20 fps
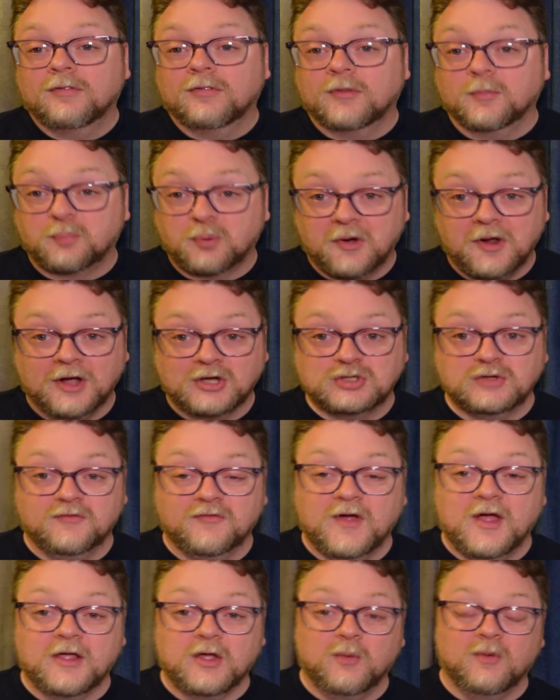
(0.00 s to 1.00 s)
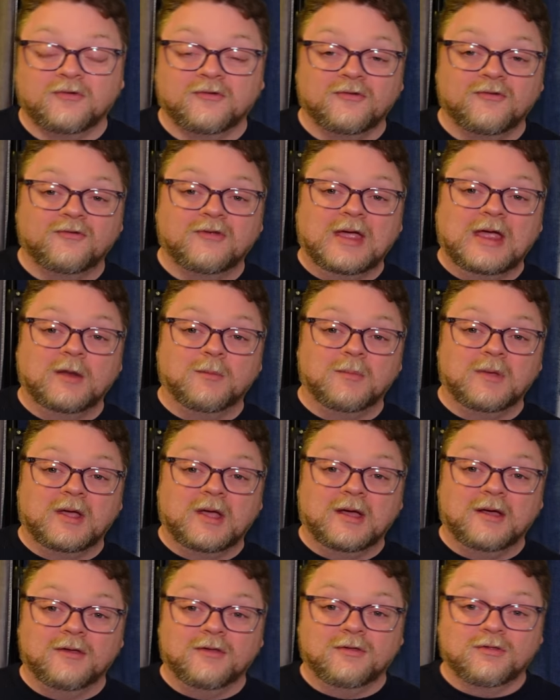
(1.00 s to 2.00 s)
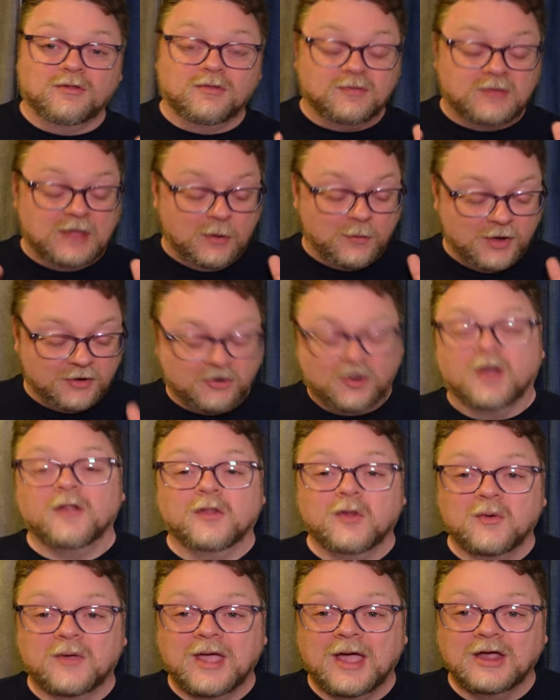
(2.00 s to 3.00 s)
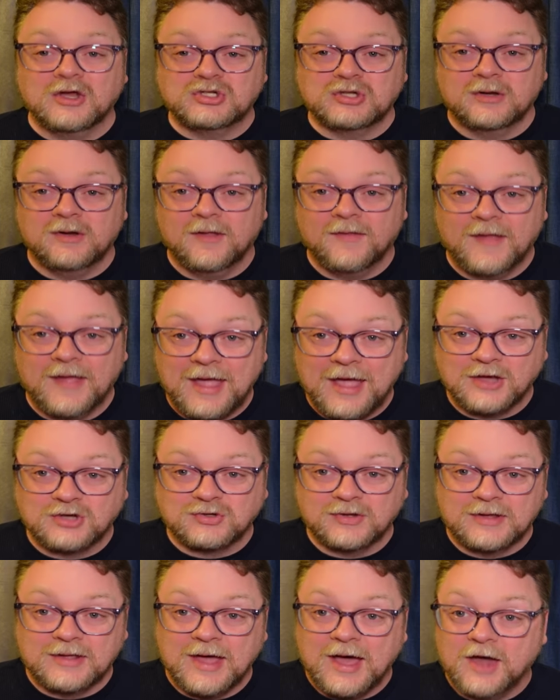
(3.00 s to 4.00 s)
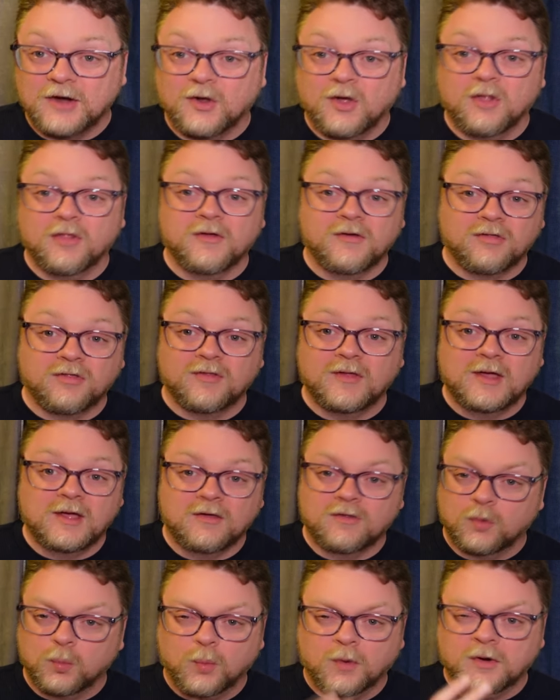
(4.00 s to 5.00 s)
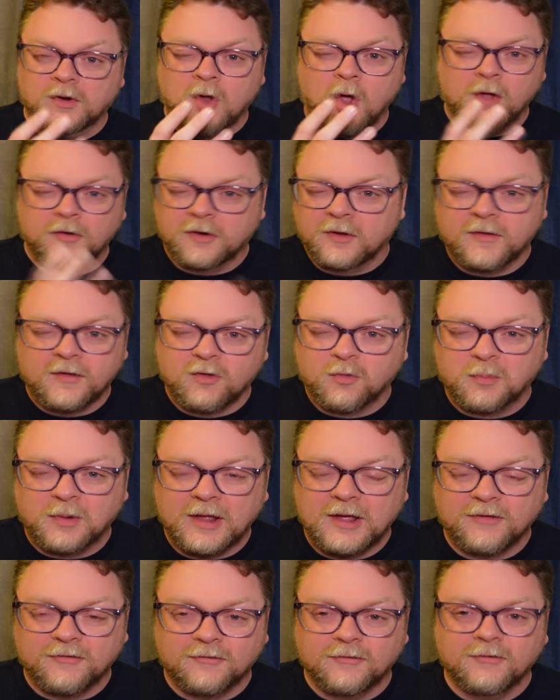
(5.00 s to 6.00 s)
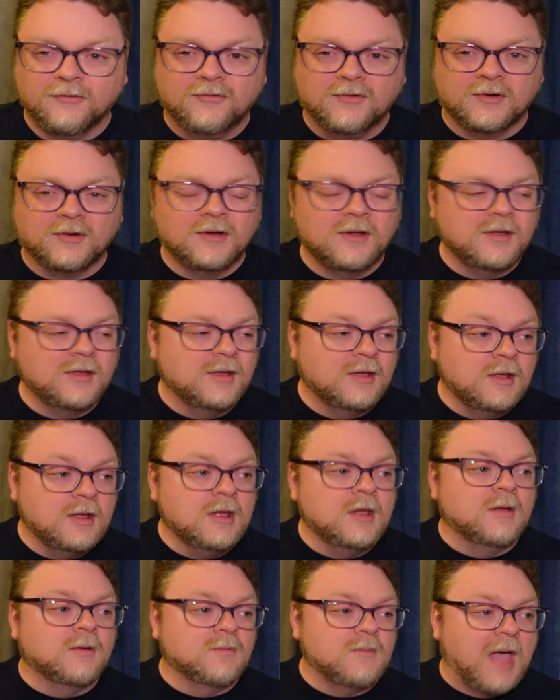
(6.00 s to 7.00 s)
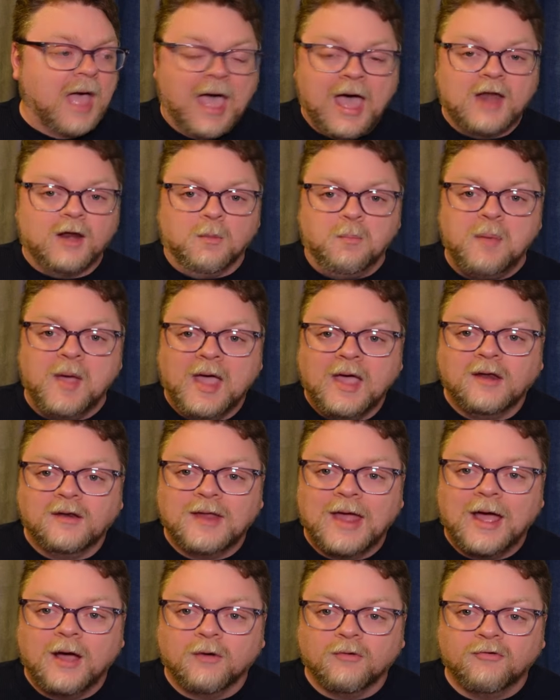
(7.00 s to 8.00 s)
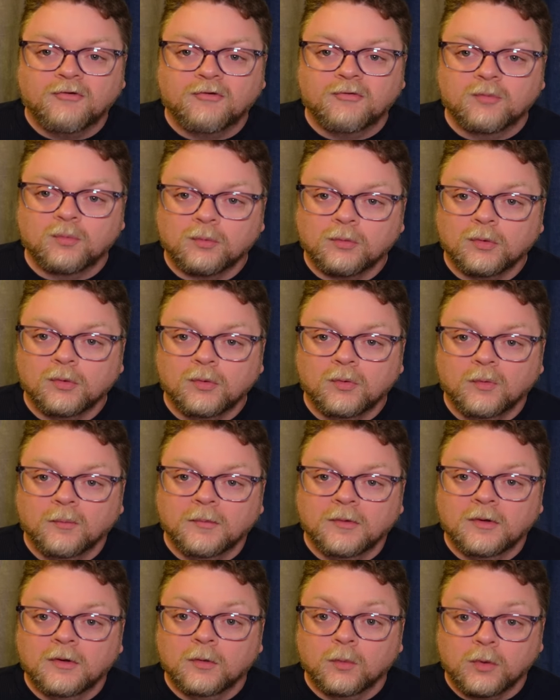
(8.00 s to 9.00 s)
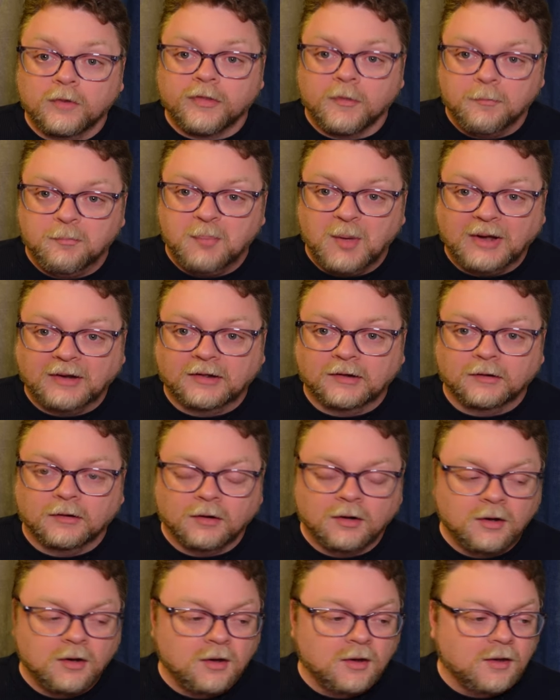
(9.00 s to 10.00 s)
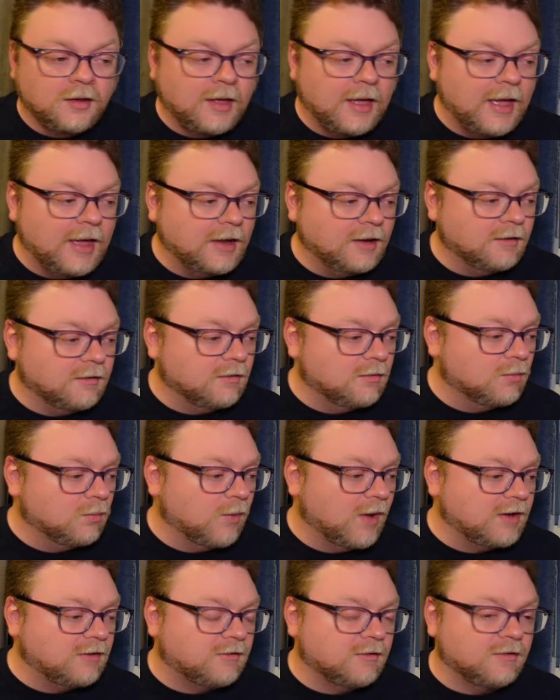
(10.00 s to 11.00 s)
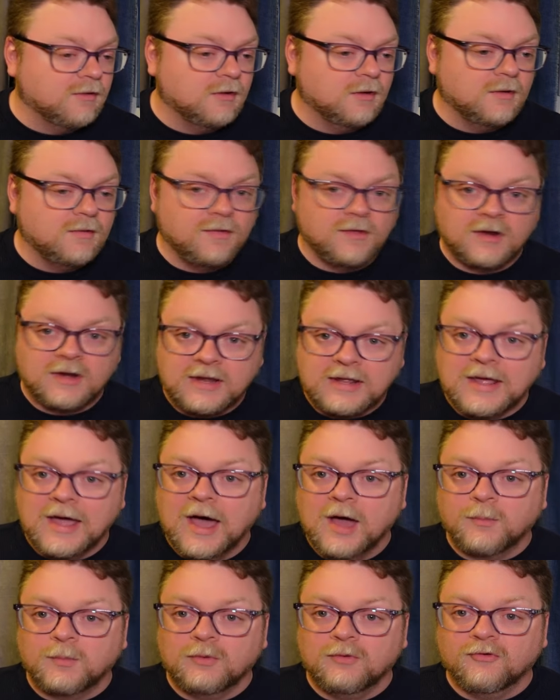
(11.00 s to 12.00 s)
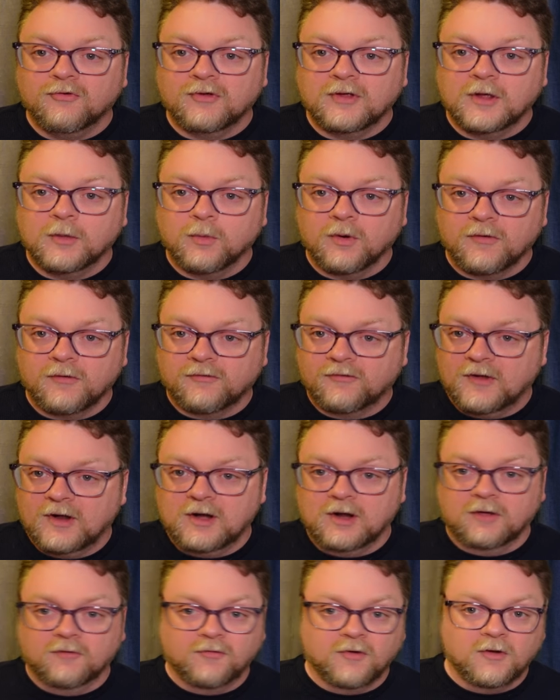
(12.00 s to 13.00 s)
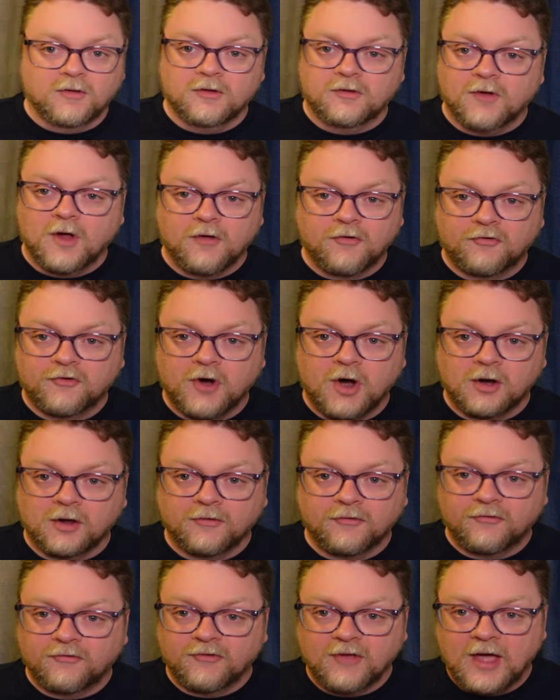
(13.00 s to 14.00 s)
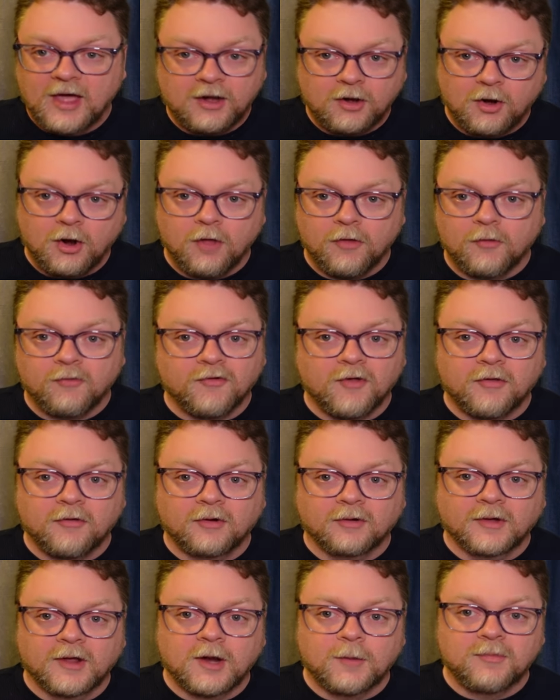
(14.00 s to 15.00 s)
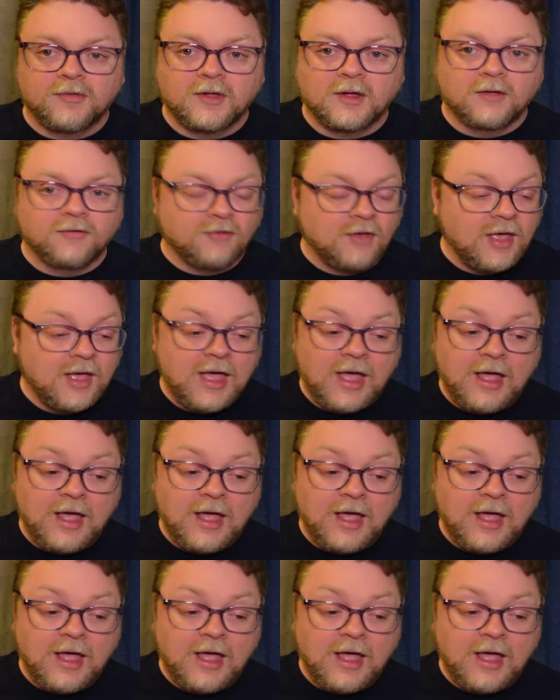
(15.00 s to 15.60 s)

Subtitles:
The production value was insane because they went on location and they actually got all these things and went all to these places and had a penthouse room with a butler and went to the Neon Museum where they're standing in front of the Stardust sign and all those other lit-up things.